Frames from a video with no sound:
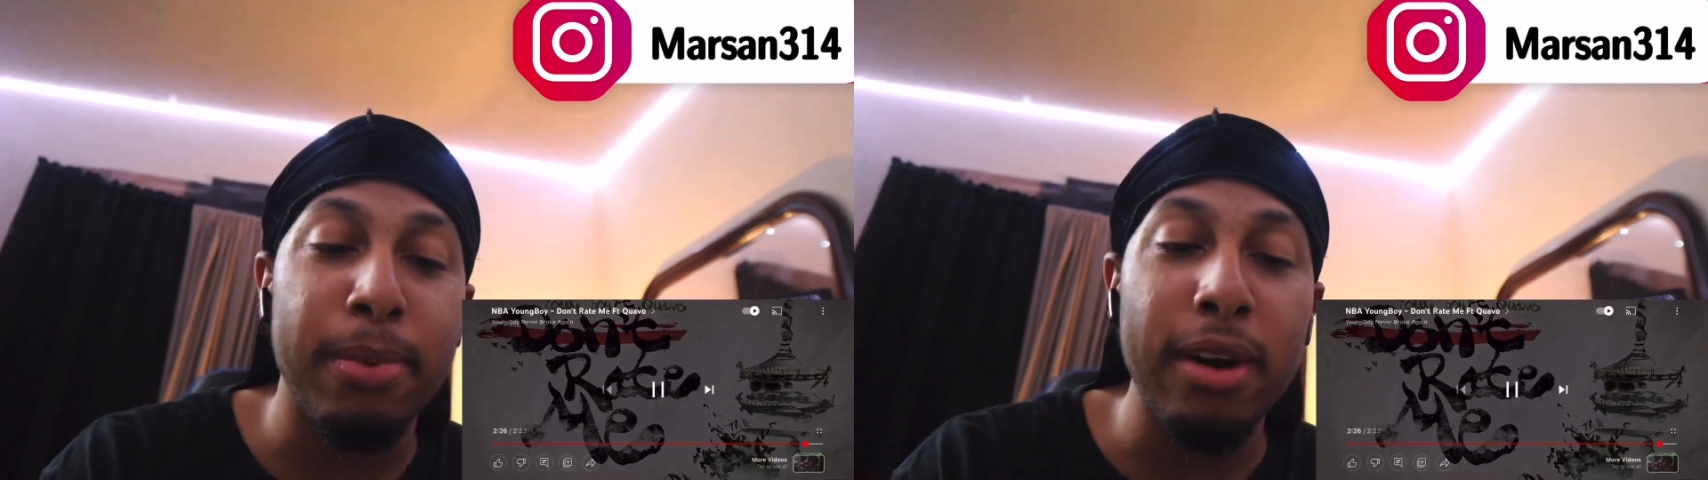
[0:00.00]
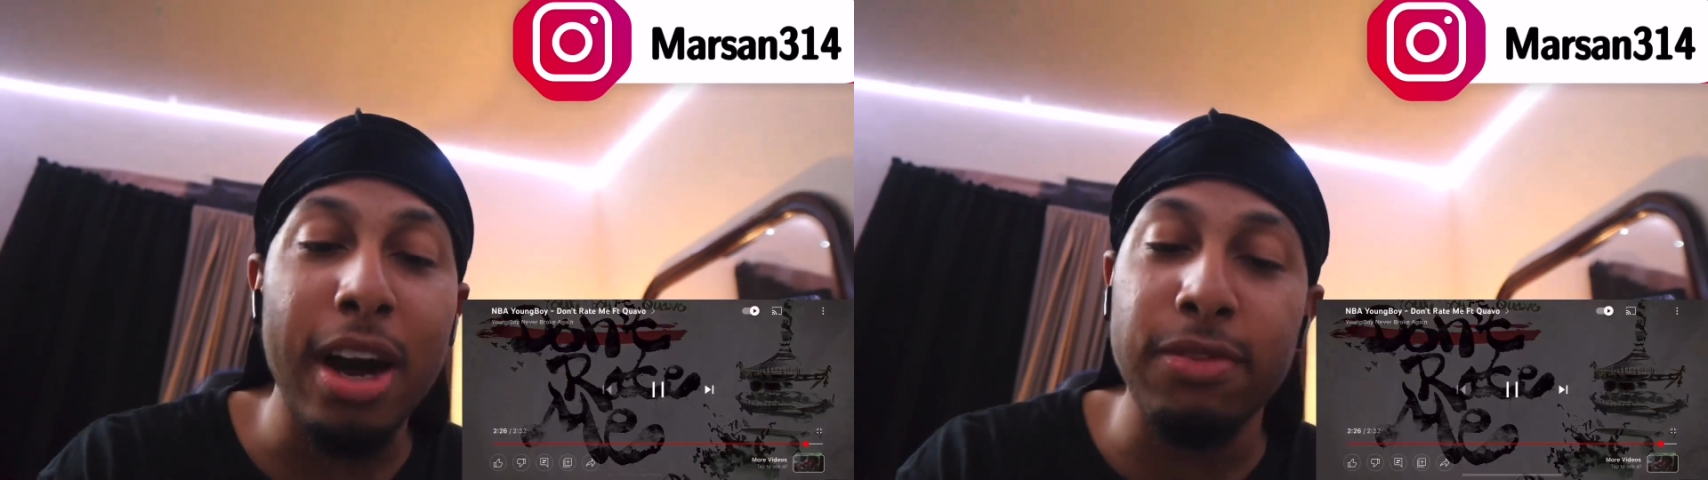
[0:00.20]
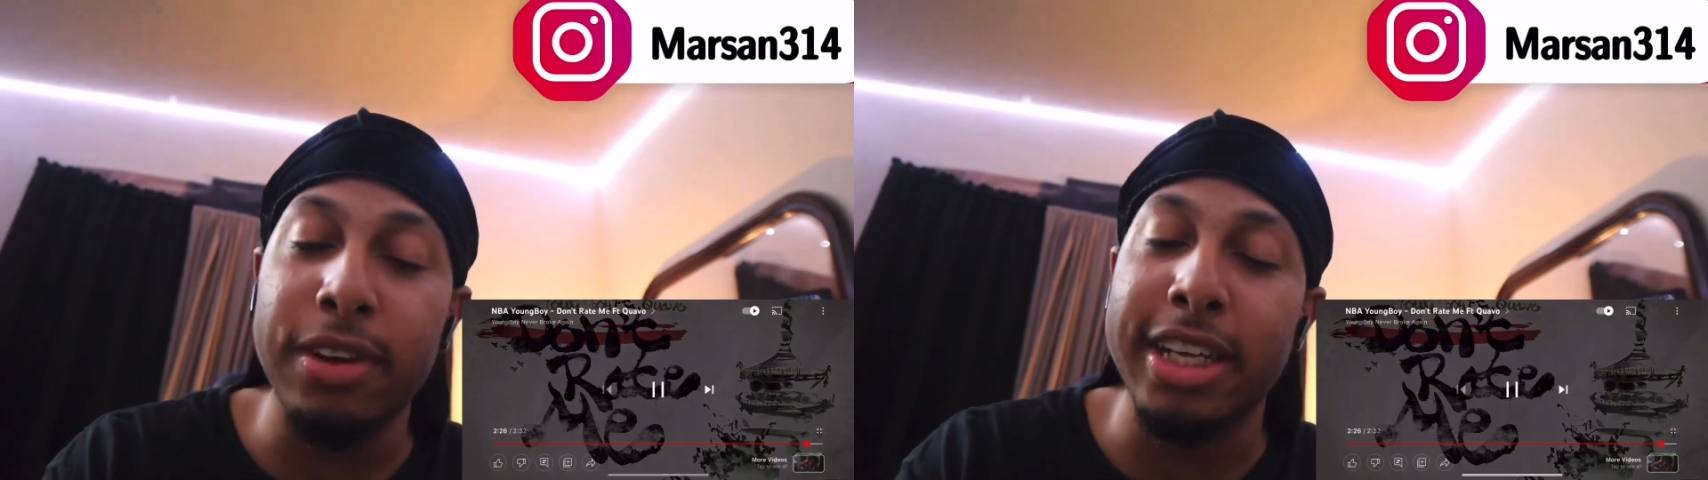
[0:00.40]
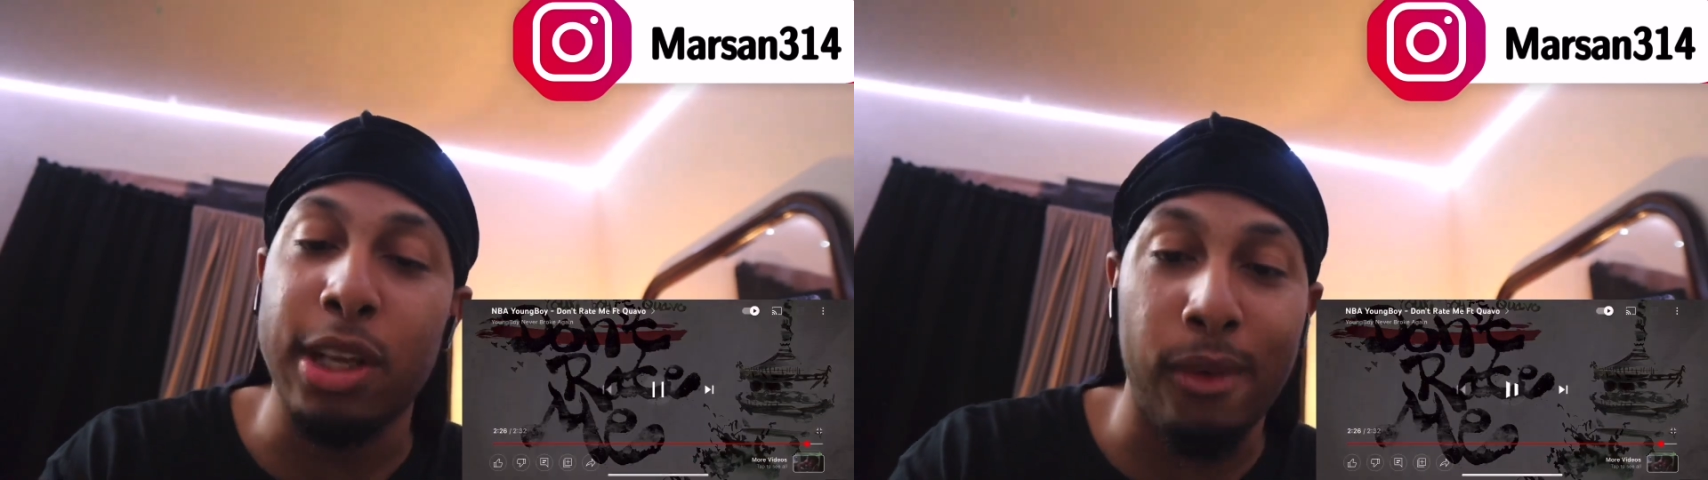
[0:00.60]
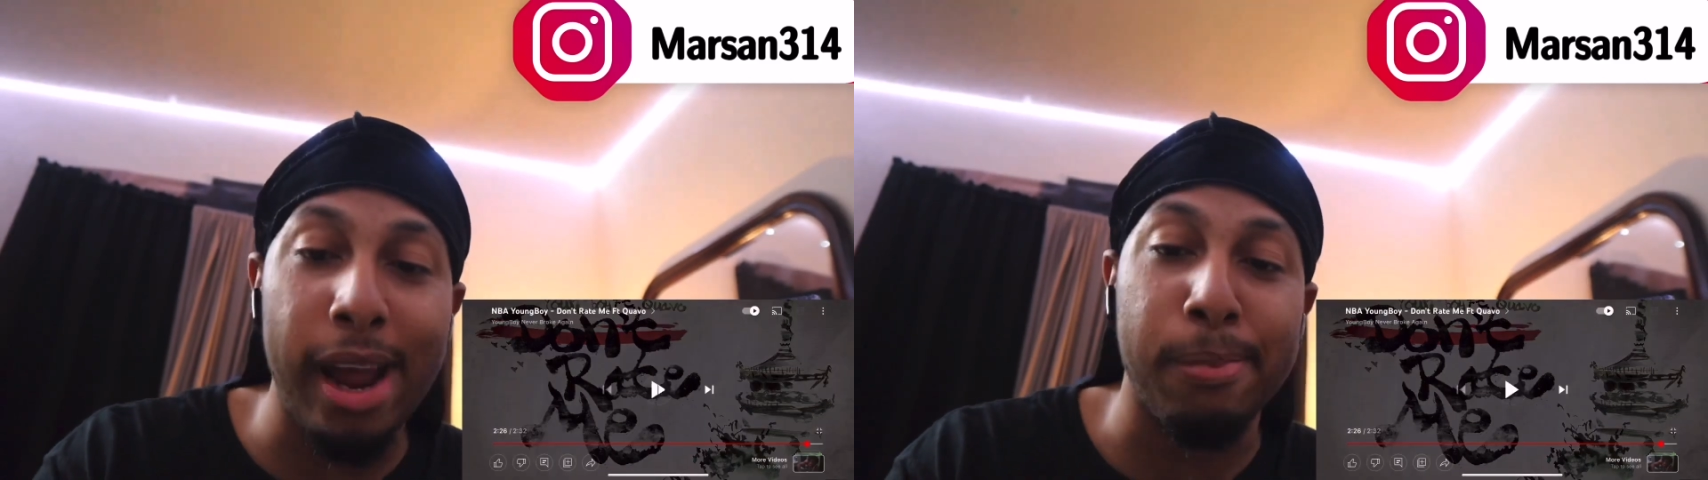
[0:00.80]
bro. I was finna get
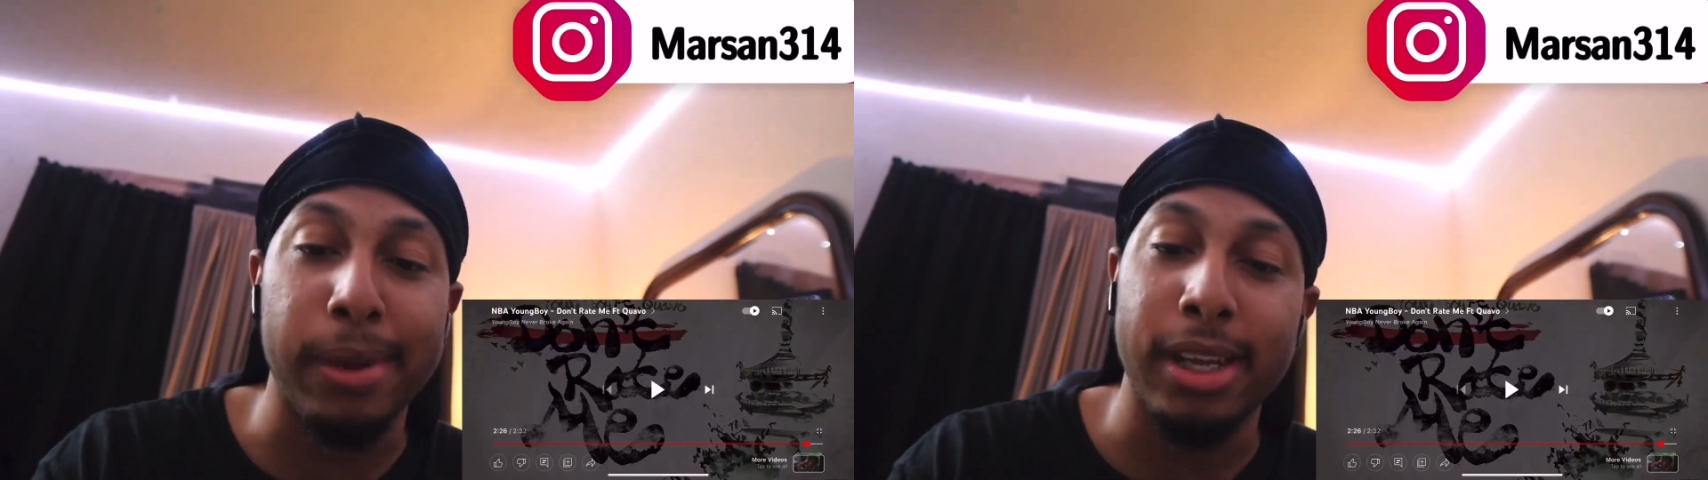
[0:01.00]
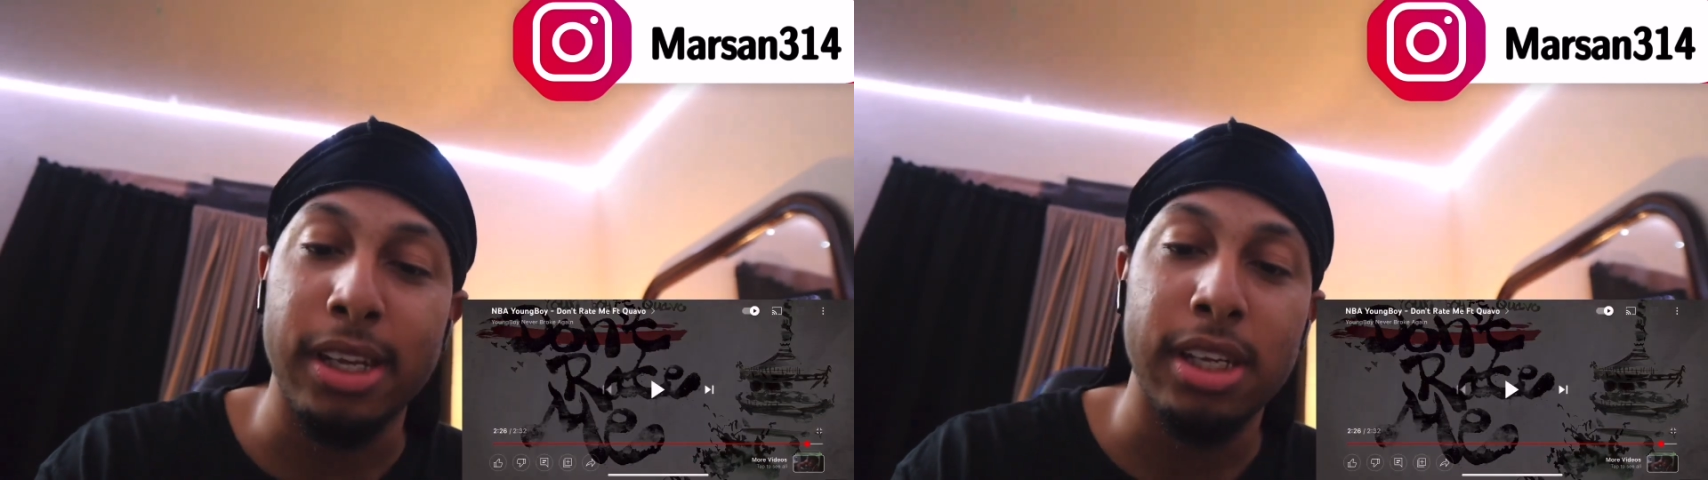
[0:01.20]
the rapping.